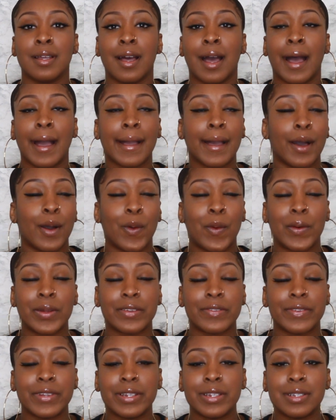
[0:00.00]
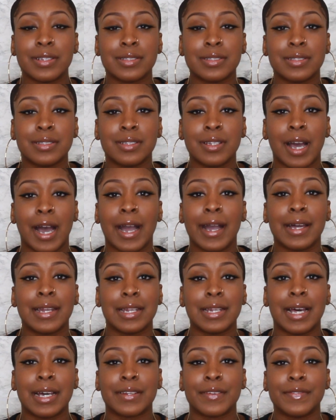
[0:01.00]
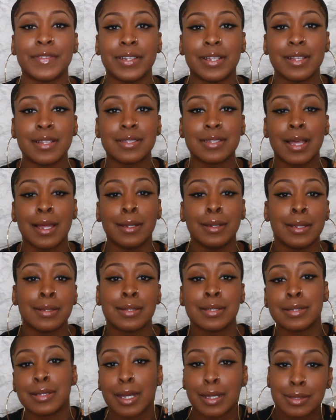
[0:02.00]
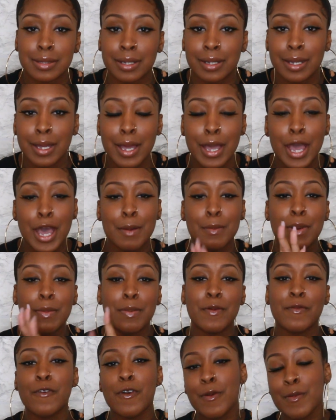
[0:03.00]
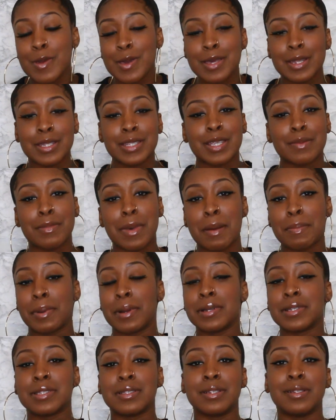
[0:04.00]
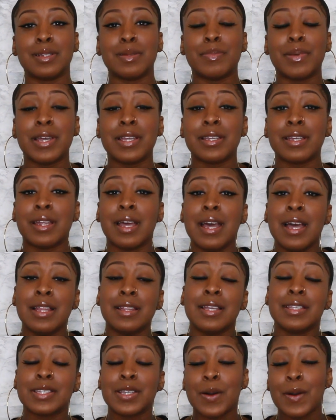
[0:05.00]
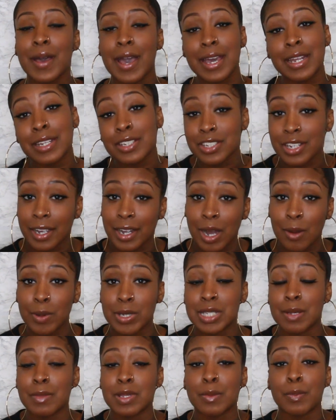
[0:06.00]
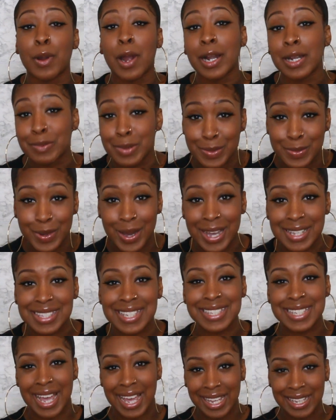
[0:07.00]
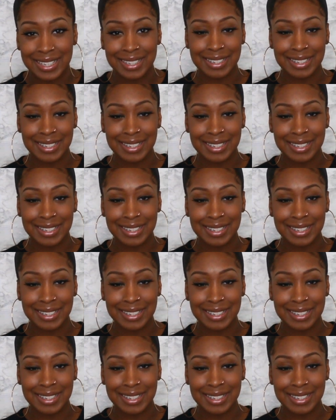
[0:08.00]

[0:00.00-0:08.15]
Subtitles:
I got all the feelings. I got a lot of feelings. Let's discuss it. But before we get into my personal opinion, let's go ahead and check out what some of the party people had to say.